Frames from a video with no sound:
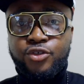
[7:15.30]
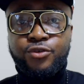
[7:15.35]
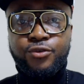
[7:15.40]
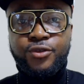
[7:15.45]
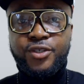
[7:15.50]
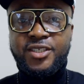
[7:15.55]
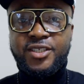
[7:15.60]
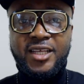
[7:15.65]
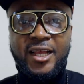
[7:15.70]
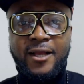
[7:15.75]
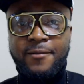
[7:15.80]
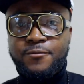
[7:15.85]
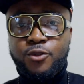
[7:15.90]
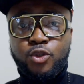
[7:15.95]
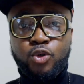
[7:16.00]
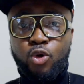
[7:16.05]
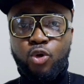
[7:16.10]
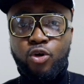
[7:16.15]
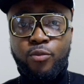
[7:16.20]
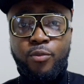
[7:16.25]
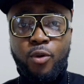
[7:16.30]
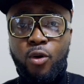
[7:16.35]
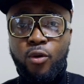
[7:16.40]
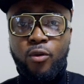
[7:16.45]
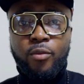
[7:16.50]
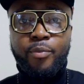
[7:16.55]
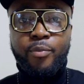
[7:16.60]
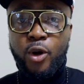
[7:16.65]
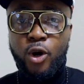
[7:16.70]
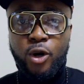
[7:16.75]
Trees absorb
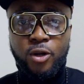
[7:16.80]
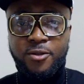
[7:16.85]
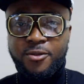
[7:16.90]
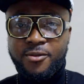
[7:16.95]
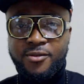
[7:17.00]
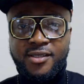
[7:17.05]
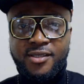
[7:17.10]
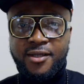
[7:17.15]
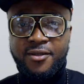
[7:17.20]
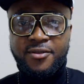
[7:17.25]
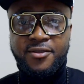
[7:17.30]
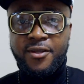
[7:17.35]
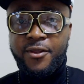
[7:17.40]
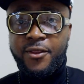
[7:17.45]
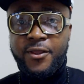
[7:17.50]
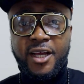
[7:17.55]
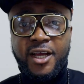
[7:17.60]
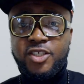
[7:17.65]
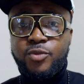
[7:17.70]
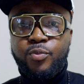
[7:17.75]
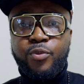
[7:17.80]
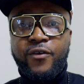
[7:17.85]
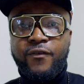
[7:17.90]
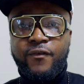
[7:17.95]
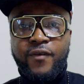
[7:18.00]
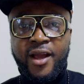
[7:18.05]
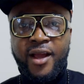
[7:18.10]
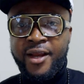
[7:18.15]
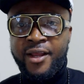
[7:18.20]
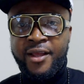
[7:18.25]
all pollutants, thus
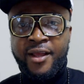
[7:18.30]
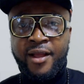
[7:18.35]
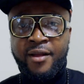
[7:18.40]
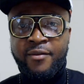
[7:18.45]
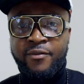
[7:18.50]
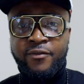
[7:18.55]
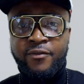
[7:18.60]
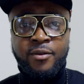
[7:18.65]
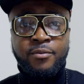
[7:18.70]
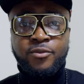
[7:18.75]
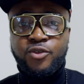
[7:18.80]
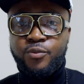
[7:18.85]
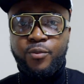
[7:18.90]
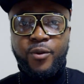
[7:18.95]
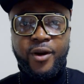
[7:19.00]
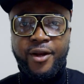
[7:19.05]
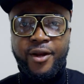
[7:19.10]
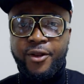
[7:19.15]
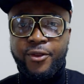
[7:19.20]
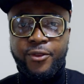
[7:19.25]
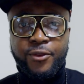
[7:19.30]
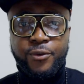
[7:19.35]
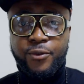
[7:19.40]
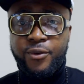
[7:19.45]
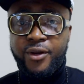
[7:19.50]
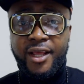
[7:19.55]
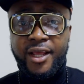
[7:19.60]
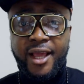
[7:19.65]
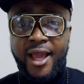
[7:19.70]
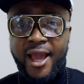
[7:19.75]
preventing it from spreading
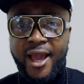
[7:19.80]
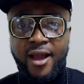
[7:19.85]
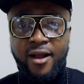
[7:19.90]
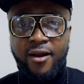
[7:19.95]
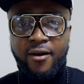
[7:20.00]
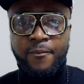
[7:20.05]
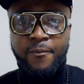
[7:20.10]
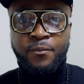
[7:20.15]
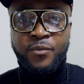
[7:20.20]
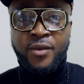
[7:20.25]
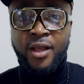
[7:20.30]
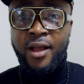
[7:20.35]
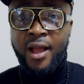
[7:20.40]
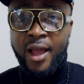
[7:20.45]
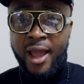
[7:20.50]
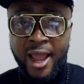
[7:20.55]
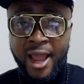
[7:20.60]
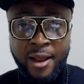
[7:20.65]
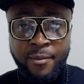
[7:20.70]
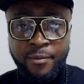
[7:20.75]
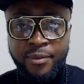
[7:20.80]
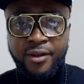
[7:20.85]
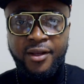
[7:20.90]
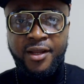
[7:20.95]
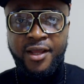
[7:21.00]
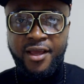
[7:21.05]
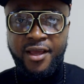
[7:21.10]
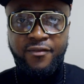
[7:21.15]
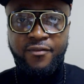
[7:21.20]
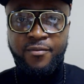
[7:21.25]
through the air. And
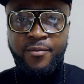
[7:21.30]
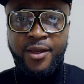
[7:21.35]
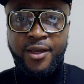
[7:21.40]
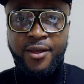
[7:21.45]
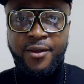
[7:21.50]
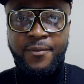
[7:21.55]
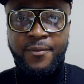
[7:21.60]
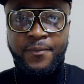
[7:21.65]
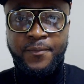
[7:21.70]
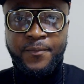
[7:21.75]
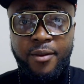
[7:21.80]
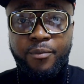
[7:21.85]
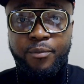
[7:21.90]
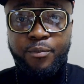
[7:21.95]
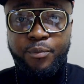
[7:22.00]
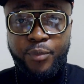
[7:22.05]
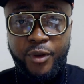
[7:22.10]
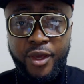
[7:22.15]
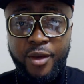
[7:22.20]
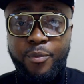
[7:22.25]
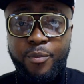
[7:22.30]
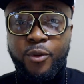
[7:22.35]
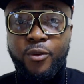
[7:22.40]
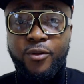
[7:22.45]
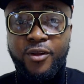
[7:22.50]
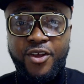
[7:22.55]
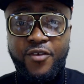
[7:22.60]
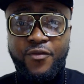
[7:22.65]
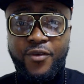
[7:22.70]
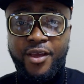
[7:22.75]
believe me, people
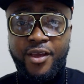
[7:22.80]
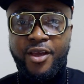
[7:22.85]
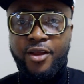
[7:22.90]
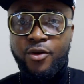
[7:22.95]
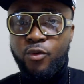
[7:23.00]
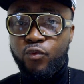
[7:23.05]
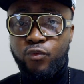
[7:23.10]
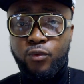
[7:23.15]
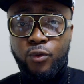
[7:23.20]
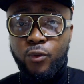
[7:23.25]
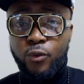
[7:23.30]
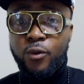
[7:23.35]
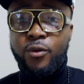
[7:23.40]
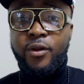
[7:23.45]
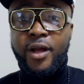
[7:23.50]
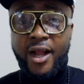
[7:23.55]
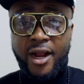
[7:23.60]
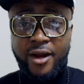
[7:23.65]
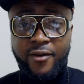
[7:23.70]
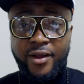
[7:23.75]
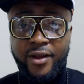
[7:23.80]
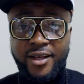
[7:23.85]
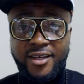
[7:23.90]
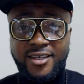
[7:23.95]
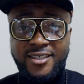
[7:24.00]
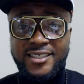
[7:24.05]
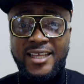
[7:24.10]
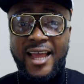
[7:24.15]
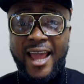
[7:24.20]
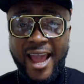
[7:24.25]
living in rural
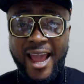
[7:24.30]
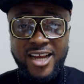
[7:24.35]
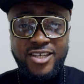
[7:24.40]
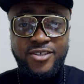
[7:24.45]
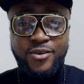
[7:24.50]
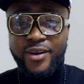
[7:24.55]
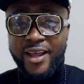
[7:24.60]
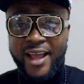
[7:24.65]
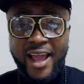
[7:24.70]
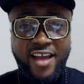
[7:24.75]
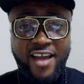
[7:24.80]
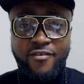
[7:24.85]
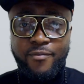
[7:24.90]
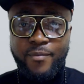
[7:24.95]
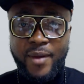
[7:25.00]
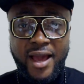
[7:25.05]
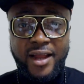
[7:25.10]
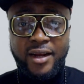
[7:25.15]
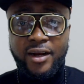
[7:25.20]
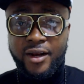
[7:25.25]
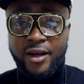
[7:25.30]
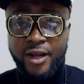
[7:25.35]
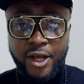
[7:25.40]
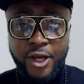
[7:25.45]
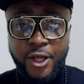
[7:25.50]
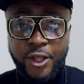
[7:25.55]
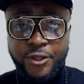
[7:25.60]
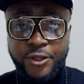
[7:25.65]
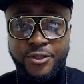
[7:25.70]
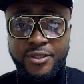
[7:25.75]
areas actually have better
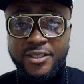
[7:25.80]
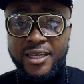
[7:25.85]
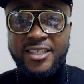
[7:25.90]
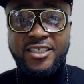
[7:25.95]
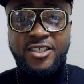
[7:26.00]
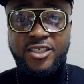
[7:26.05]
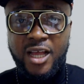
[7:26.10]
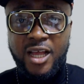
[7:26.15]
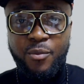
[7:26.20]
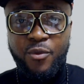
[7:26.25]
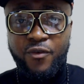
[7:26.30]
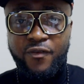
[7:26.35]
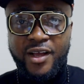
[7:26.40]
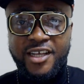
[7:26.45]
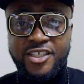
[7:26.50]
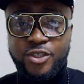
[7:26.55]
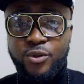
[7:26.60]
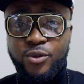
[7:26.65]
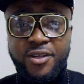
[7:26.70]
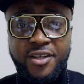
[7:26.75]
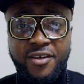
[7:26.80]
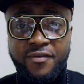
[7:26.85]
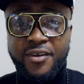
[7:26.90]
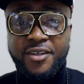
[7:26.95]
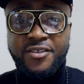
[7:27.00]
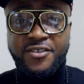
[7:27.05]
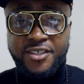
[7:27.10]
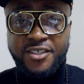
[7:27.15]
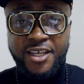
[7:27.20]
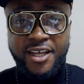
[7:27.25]
health than some of us who live
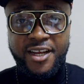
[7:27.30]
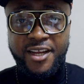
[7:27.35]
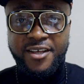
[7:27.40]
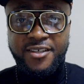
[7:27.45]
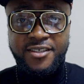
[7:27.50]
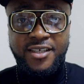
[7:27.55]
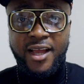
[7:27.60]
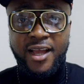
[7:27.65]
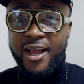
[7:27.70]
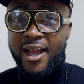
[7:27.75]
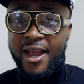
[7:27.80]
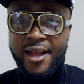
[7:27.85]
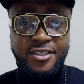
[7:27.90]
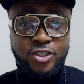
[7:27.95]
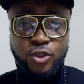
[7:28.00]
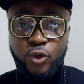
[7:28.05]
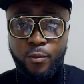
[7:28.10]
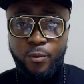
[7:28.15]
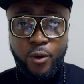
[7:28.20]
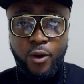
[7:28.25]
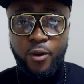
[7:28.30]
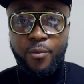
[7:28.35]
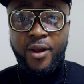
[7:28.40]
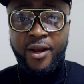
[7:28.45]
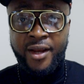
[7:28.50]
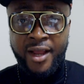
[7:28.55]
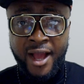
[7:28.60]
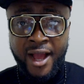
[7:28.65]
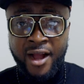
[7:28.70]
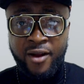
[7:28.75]
in cities and
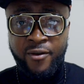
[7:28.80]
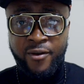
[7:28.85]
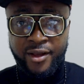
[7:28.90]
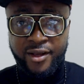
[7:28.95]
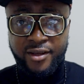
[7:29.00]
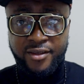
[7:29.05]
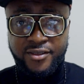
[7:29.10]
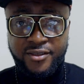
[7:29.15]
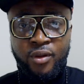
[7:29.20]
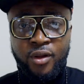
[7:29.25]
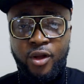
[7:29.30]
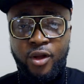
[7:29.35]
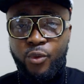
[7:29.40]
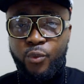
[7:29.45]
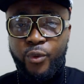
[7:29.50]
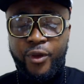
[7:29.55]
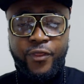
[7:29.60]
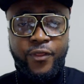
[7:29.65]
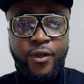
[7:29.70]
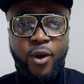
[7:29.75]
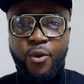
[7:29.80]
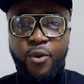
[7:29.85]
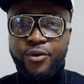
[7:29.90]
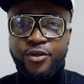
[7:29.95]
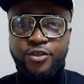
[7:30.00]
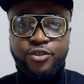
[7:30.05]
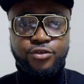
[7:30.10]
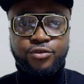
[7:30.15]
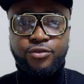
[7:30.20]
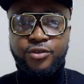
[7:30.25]
suburban areas. With all
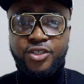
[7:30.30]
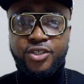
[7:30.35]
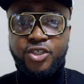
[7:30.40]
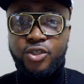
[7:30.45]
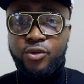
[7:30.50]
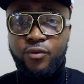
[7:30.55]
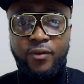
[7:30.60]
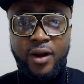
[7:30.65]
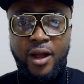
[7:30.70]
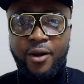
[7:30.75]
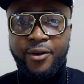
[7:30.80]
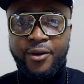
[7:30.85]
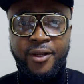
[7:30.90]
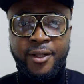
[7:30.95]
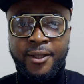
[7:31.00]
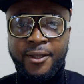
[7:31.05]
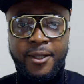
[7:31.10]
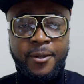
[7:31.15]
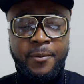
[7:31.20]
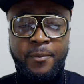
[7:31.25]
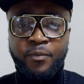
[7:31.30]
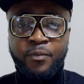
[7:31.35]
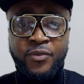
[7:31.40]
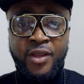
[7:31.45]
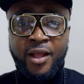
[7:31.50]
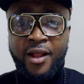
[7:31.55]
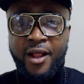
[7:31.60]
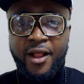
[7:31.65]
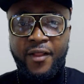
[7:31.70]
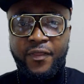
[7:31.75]
the trees surrounding them,
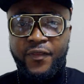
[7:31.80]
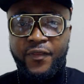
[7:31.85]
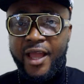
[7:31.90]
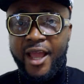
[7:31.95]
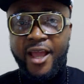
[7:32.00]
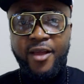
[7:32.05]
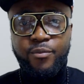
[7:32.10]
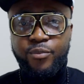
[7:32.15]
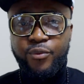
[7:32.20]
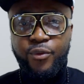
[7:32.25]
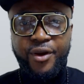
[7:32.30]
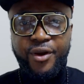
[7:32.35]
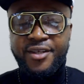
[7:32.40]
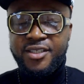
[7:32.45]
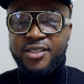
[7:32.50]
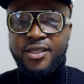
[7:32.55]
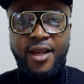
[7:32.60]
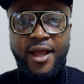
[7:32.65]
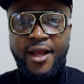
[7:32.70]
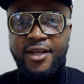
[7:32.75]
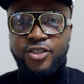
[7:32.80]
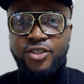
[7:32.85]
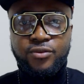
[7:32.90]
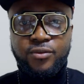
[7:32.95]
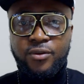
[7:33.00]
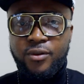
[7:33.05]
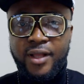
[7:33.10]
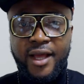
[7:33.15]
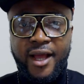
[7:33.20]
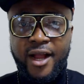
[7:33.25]
they breathe
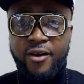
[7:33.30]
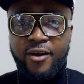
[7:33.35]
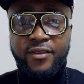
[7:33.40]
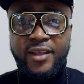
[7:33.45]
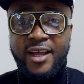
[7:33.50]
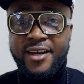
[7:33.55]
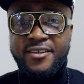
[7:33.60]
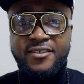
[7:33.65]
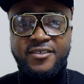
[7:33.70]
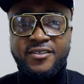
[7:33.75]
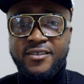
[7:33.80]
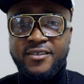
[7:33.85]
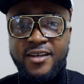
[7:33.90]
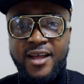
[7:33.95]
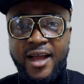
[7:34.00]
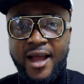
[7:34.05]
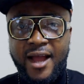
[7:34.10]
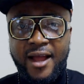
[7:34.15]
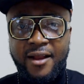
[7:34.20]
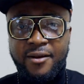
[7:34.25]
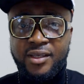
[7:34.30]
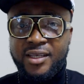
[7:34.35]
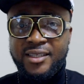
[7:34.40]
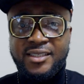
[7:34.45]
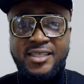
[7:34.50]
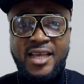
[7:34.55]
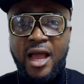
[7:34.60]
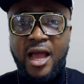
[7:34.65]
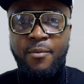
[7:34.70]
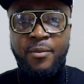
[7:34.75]
natural air that is not
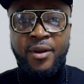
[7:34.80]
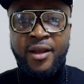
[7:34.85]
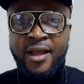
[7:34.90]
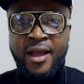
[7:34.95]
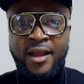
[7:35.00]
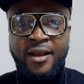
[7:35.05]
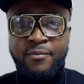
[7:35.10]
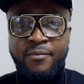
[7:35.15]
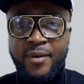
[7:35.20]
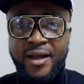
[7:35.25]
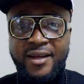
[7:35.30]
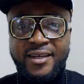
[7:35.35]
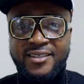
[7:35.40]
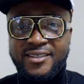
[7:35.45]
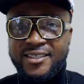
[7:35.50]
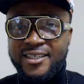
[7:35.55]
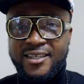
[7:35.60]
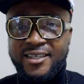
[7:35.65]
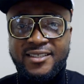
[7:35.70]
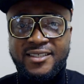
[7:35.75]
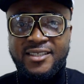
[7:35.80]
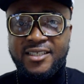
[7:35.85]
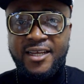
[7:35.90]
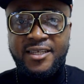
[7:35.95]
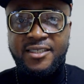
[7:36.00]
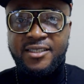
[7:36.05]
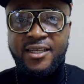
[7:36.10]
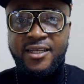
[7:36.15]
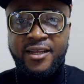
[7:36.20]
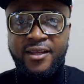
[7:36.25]
contaminated by the
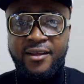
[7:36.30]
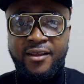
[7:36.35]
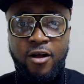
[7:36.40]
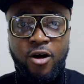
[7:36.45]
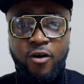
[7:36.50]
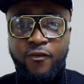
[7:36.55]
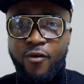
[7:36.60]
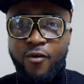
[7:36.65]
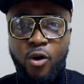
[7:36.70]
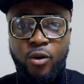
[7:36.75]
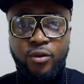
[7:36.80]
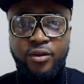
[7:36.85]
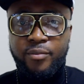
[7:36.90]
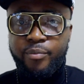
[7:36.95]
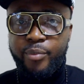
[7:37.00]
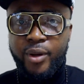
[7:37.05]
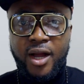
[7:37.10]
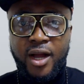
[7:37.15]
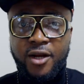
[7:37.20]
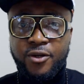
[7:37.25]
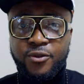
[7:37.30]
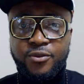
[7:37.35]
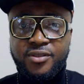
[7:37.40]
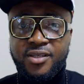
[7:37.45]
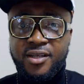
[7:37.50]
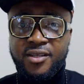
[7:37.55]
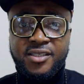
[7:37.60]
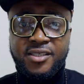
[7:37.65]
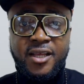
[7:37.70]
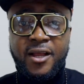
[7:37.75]
toxicity of all the
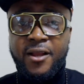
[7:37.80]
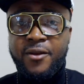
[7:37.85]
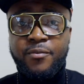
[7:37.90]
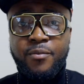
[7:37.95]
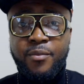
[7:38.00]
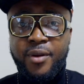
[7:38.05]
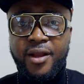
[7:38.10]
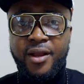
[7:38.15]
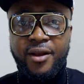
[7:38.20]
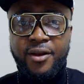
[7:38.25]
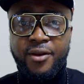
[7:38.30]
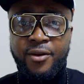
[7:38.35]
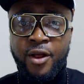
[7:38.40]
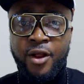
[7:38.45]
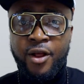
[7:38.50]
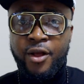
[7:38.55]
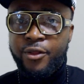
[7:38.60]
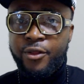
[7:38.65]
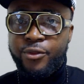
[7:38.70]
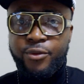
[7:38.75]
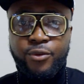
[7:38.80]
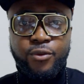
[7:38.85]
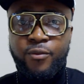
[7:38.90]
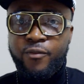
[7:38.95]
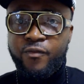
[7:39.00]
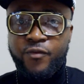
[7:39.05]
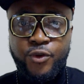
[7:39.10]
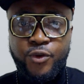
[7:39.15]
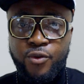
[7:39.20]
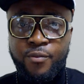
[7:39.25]
pollutants emitted
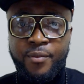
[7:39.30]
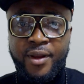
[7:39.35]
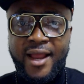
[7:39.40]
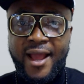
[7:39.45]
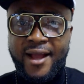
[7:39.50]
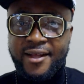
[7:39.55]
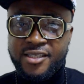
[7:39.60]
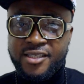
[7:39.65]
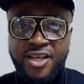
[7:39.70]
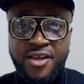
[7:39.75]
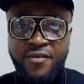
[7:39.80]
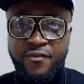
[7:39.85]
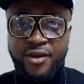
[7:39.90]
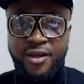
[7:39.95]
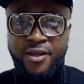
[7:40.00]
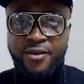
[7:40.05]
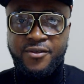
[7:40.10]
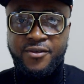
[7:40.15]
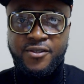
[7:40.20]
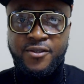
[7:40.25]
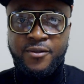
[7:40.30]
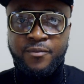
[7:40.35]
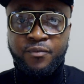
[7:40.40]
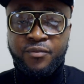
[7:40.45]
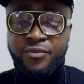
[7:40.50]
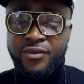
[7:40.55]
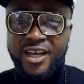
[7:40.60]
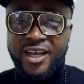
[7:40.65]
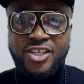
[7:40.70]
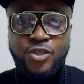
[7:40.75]
through human activities.
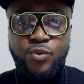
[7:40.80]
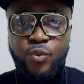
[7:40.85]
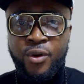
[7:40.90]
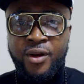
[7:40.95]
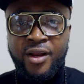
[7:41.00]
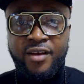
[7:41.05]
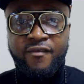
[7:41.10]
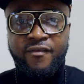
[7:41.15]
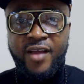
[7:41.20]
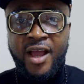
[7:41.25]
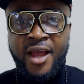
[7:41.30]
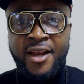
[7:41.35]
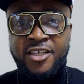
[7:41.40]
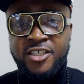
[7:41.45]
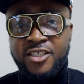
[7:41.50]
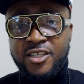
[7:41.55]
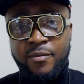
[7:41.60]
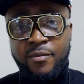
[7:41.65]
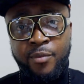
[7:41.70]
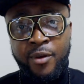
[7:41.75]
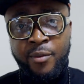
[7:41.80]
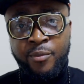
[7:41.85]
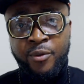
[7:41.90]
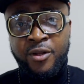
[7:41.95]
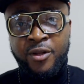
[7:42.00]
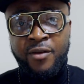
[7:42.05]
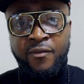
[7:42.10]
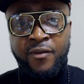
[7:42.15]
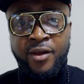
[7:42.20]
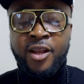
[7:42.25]
That's one advantage that people
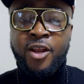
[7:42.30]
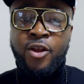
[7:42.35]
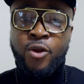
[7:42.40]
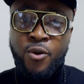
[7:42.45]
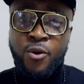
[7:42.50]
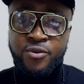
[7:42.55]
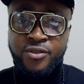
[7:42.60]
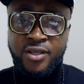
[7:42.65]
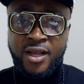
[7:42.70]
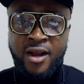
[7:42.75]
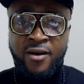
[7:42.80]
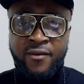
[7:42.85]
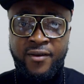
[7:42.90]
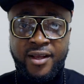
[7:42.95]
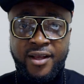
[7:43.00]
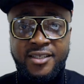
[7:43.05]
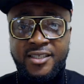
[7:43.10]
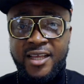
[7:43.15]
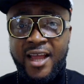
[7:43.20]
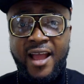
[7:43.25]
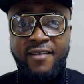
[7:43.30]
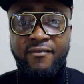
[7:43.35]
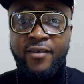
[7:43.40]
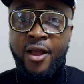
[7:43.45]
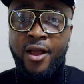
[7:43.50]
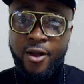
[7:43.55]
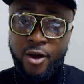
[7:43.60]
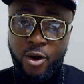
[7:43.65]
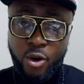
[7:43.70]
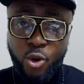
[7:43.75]
living in those areas have
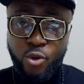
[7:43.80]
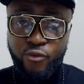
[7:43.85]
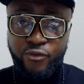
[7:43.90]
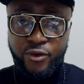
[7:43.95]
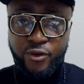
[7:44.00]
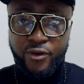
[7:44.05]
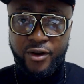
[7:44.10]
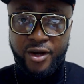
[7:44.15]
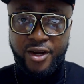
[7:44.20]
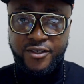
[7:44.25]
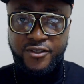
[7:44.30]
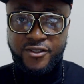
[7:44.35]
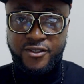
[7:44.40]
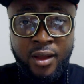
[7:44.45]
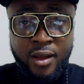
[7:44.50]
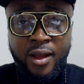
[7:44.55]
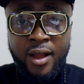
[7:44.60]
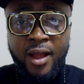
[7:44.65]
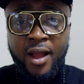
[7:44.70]
over us.